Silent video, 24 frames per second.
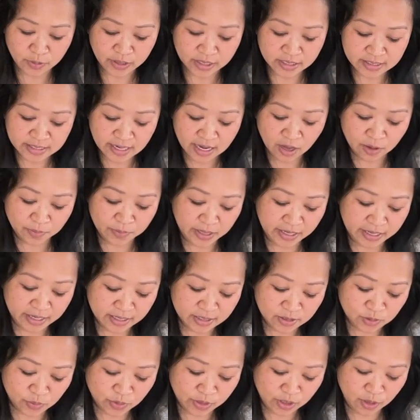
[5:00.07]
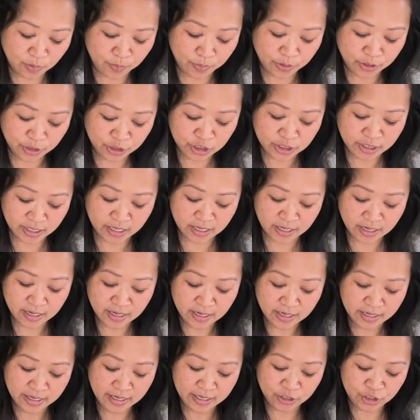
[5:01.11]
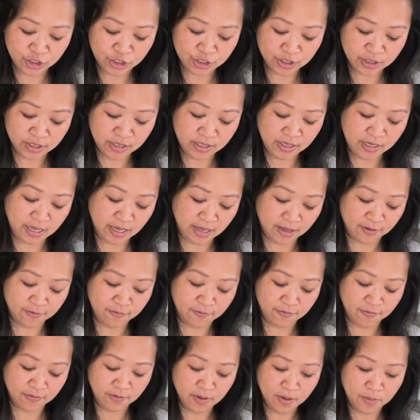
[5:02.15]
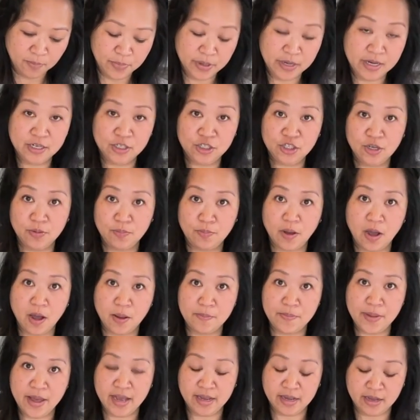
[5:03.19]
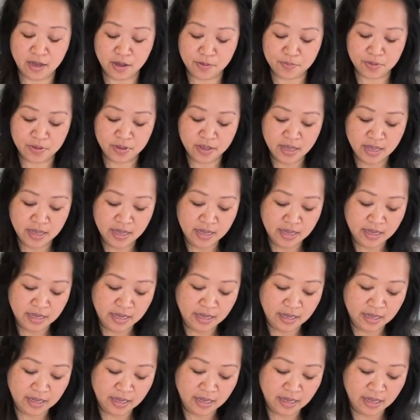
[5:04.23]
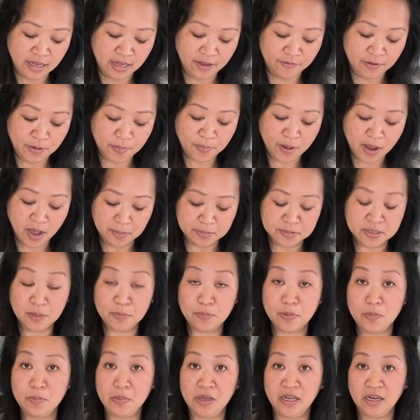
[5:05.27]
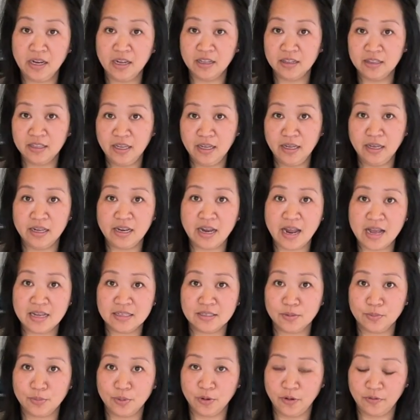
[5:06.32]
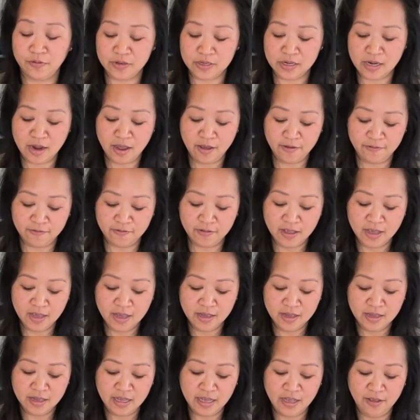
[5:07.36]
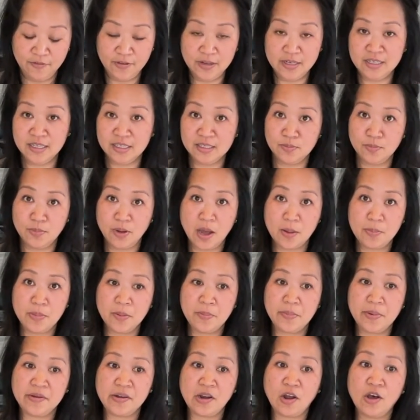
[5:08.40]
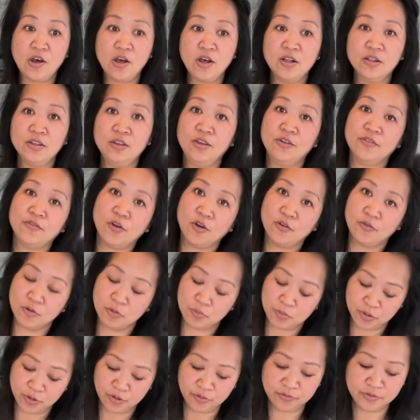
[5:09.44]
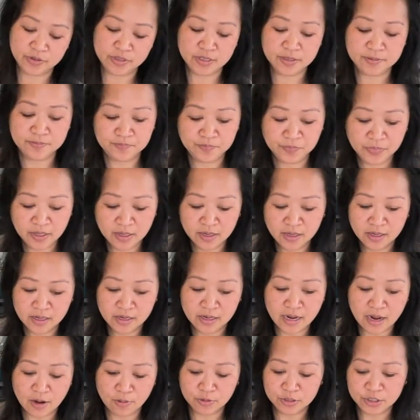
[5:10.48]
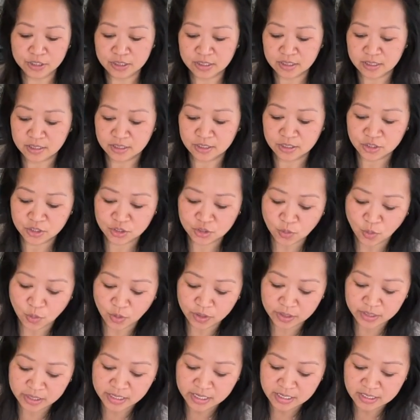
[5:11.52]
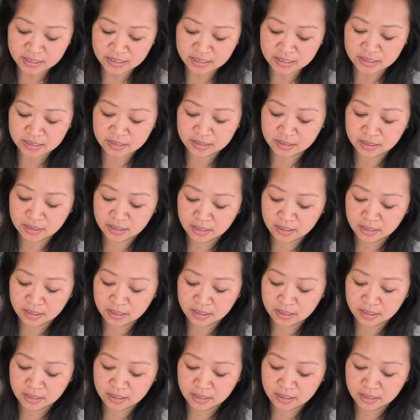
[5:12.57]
can tell because when you push it, it should give, but it should pop back up. If it pops up immediately, it hasn't proofed enough. If it doesn't pop up at all, you've overproofed. Now we're just gonna score this.